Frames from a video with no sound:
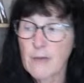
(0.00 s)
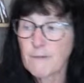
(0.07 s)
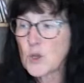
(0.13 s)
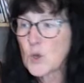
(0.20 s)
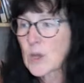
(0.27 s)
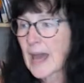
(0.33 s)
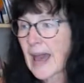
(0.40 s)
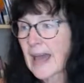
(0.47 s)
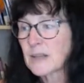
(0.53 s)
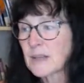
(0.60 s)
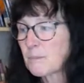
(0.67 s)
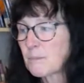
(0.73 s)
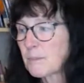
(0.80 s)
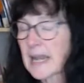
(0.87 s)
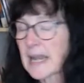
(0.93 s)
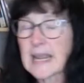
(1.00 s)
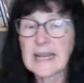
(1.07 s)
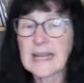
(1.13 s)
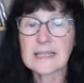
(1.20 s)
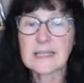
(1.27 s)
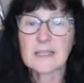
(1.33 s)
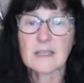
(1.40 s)
you can,
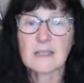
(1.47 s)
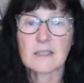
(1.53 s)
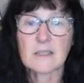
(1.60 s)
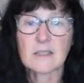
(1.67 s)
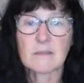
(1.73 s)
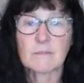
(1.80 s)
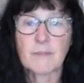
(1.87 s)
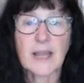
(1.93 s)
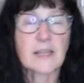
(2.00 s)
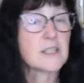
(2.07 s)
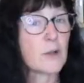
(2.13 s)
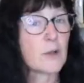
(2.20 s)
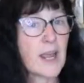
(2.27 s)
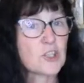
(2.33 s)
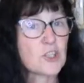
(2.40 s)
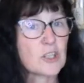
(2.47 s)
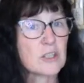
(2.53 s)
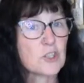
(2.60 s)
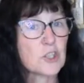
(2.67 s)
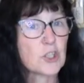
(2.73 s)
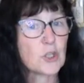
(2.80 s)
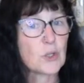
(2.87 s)
please make a
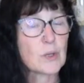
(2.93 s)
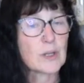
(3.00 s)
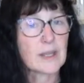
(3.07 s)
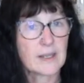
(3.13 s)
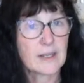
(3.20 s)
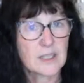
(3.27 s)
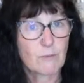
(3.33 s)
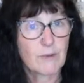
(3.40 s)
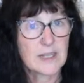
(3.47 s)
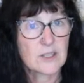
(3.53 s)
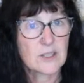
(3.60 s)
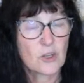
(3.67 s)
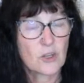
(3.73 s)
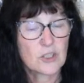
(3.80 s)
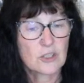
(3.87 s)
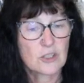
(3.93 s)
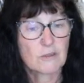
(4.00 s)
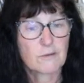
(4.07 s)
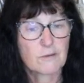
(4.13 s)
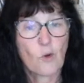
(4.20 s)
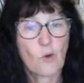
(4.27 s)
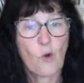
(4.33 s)
donation to cancer research
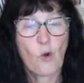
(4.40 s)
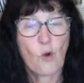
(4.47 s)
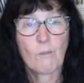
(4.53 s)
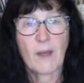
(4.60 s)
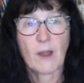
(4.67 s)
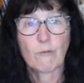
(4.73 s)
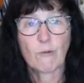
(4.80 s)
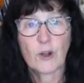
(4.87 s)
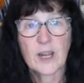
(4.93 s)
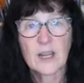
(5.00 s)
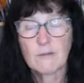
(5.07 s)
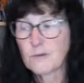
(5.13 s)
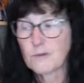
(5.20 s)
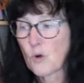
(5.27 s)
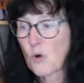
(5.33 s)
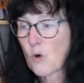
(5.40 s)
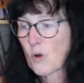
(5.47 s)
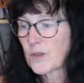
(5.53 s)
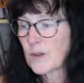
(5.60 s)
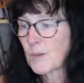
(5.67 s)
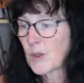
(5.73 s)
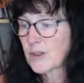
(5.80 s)
for my running for
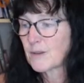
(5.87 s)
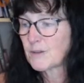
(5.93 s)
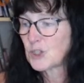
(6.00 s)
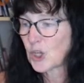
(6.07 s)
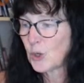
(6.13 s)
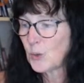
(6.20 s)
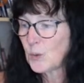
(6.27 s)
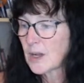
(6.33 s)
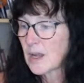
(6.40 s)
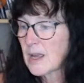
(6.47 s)
the month of June.